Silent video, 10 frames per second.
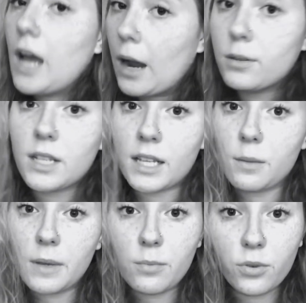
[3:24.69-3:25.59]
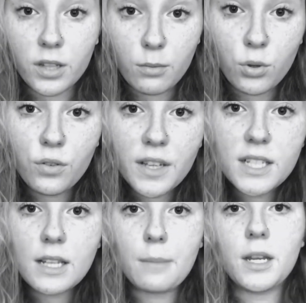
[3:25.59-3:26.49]
I was like the people in the
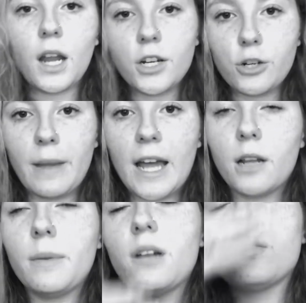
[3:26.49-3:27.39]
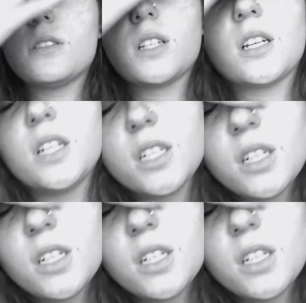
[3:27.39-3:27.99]
movies. I mean, not dramatic, but I was just like